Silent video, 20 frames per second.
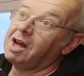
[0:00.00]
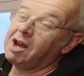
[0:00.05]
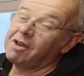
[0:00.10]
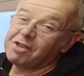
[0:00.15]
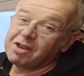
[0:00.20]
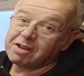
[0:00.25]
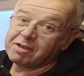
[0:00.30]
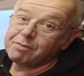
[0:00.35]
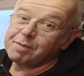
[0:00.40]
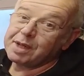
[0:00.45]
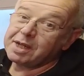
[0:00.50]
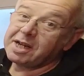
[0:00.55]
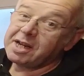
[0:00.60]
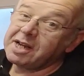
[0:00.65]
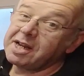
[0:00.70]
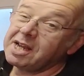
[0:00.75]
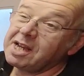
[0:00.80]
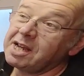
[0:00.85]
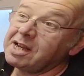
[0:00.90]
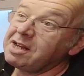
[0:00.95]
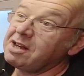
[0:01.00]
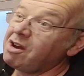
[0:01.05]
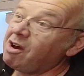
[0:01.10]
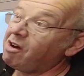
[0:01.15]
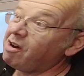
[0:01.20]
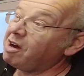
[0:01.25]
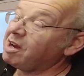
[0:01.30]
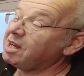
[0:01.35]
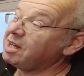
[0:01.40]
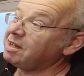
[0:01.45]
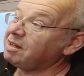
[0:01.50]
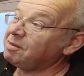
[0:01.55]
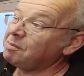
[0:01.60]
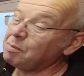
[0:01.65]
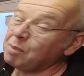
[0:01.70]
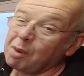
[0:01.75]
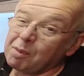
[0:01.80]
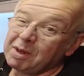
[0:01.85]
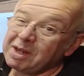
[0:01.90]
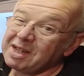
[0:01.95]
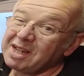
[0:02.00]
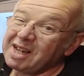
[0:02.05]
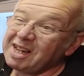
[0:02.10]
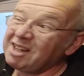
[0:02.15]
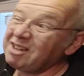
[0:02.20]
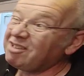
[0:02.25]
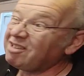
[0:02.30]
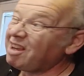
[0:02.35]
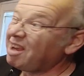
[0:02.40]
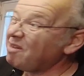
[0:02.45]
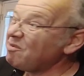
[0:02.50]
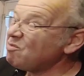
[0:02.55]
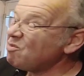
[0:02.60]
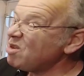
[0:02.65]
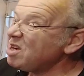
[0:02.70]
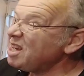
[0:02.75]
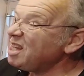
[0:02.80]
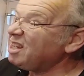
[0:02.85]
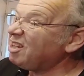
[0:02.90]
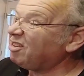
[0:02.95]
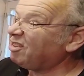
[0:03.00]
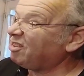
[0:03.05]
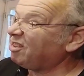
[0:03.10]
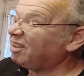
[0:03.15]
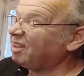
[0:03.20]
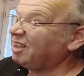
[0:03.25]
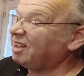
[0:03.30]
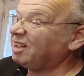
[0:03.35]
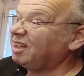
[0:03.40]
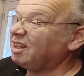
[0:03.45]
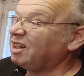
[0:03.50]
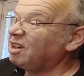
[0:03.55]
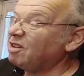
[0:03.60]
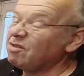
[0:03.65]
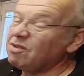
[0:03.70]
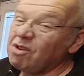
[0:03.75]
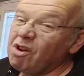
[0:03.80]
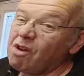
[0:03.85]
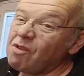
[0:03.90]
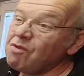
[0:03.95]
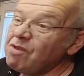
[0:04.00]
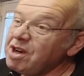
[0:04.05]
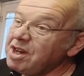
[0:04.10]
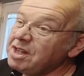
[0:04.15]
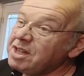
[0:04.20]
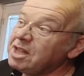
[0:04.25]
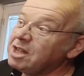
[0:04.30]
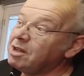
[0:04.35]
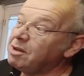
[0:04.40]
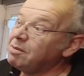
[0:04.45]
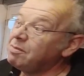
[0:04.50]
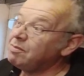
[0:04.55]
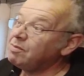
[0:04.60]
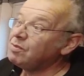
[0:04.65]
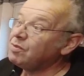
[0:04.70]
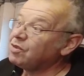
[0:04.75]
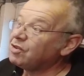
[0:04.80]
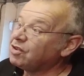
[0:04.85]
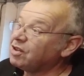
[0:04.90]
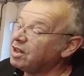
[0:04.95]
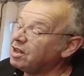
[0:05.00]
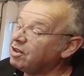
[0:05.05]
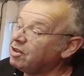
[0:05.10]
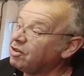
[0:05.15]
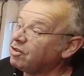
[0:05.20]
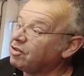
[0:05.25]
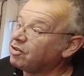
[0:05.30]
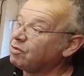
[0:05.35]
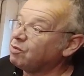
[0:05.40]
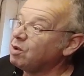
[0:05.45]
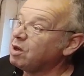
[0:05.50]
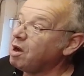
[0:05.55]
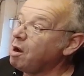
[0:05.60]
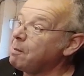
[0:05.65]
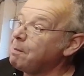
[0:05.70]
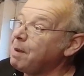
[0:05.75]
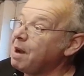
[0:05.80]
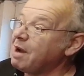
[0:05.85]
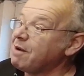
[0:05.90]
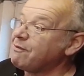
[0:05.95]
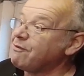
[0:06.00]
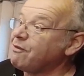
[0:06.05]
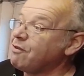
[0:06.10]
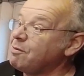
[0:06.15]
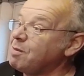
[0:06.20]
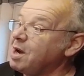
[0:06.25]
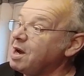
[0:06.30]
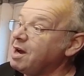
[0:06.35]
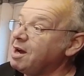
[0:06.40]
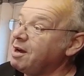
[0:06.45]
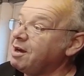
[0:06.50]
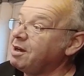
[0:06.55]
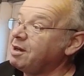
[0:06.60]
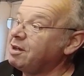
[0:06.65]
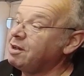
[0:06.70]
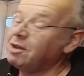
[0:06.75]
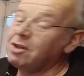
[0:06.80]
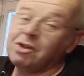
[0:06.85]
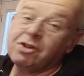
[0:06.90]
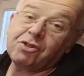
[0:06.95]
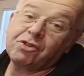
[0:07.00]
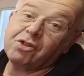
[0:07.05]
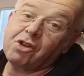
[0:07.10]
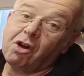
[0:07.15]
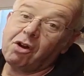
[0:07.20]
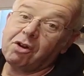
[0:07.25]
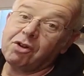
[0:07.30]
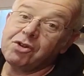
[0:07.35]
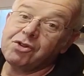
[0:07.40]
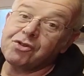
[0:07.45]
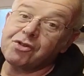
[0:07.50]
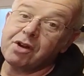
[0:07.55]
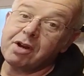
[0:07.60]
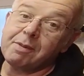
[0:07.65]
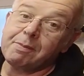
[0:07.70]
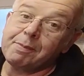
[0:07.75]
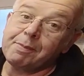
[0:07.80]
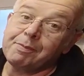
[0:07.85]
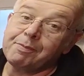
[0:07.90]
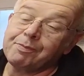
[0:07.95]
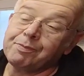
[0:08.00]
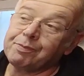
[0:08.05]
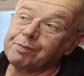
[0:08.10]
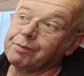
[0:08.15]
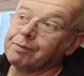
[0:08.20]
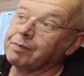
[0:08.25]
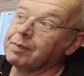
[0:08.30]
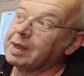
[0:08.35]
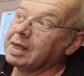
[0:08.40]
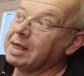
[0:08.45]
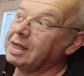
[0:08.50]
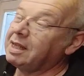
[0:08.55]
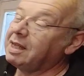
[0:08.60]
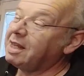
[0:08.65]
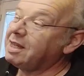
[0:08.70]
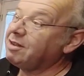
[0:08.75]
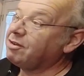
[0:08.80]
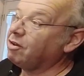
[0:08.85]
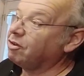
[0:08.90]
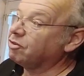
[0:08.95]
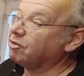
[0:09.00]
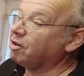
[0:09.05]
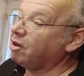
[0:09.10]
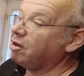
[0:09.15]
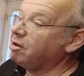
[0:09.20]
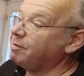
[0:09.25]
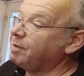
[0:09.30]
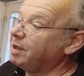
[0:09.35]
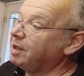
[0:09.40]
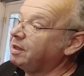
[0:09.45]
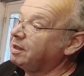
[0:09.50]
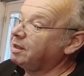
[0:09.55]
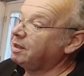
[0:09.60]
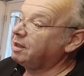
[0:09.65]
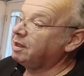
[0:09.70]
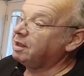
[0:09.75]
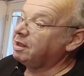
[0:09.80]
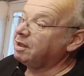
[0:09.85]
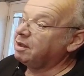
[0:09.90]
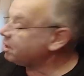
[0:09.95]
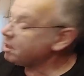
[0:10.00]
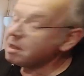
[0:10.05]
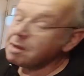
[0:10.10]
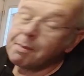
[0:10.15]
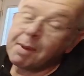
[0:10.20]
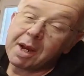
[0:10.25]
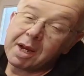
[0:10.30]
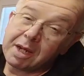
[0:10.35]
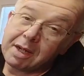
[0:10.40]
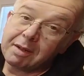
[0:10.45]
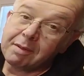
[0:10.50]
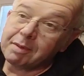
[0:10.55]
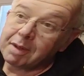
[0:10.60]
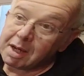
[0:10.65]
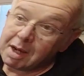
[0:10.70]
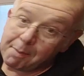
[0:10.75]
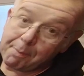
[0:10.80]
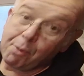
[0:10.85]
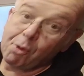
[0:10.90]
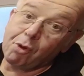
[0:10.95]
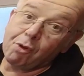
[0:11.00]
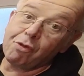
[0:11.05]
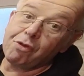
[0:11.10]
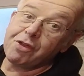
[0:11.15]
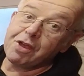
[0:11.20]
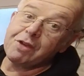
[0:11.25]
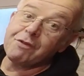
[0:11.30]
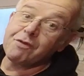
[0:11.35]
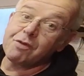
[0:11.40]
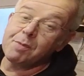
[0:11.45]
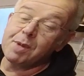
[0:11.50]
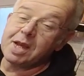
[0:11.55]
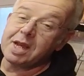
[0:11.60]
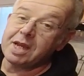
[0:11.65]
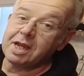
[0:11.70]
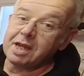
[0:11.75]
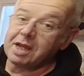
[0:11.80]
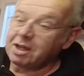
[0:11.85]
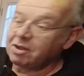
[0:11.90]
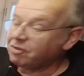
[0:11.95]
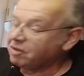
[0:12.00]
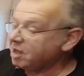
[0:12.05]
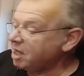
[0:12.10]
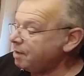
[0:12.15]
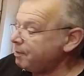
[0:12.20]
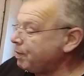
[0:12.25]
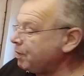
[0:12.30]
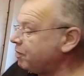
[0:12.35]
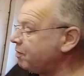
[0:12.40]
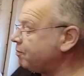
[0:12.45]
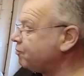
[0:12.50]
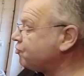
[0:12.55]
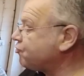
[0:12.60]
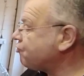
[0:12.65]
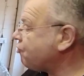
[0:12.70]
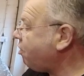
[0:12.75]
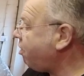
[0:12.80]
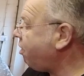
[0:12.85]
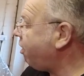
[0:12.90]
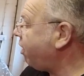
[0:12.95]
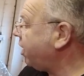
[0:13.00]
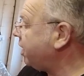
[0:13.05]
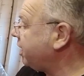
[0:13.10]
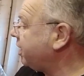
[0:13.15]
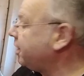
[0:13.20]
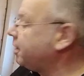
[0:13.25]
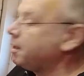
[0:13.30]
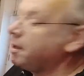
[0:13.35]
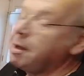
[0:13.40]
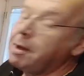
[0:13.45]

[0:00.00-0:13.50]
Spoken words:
I think they've been in here 9, probably nearly 10 weeks. Not ridden them since we got back from our Scotland trip, late October. The main important thing for me is keeping them dry.